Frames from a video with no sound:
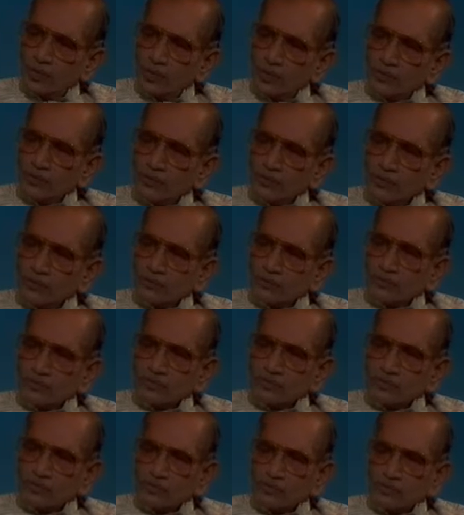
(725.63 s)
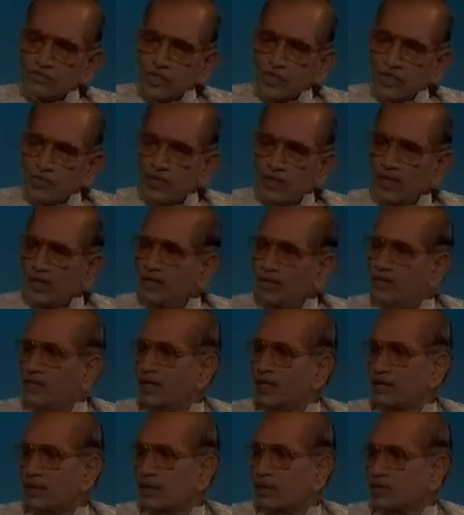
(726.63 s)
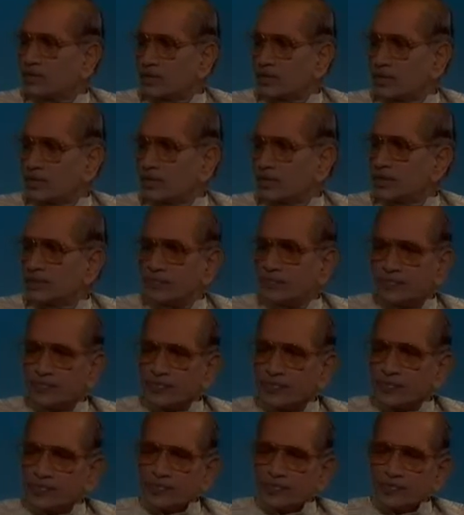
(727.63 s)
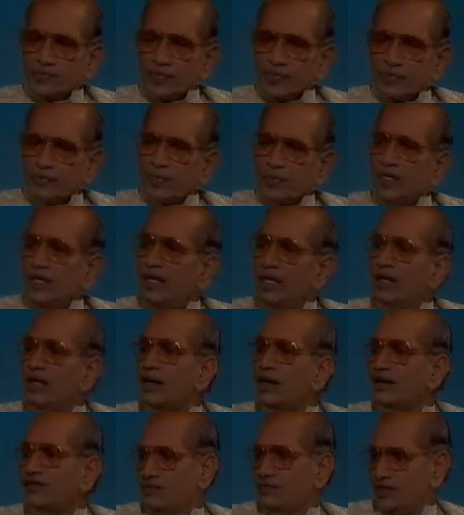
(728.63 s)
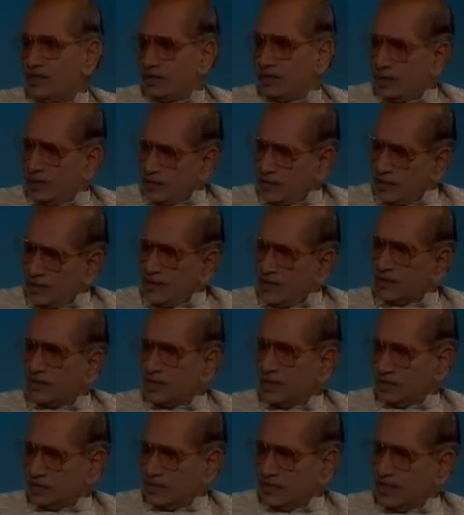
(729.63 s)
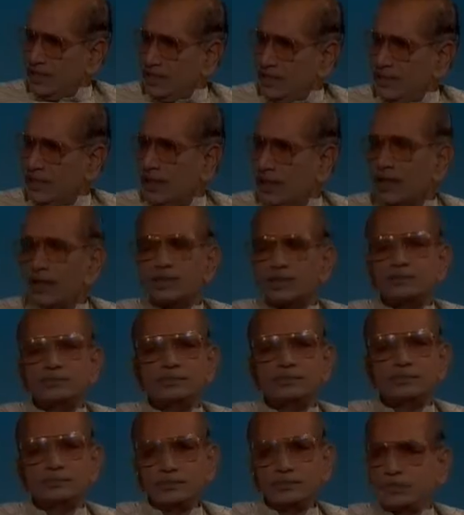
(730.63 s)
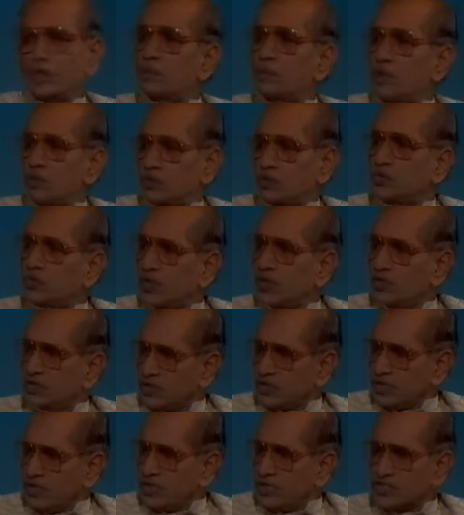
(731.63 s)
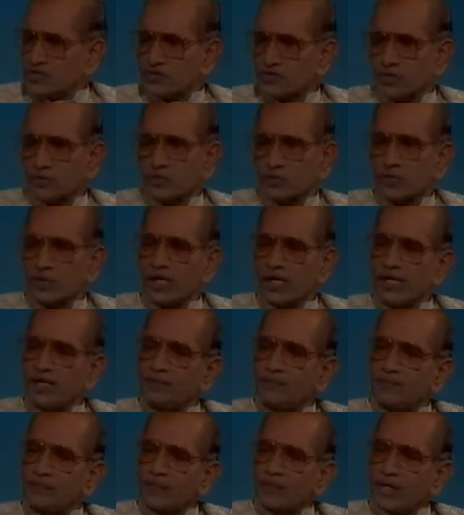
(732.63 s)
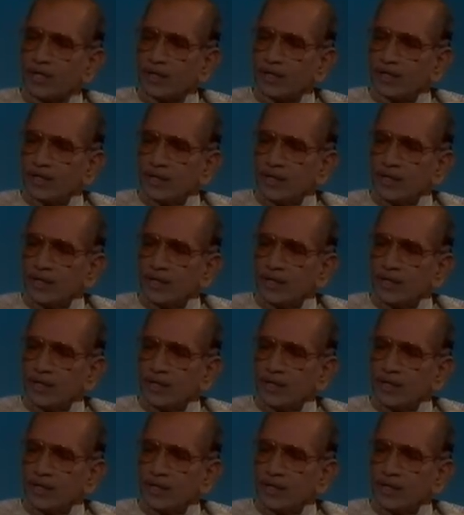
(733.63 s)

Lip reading: You know, Valluvar lived around the beginning of the Christian era, about 2000 years from today.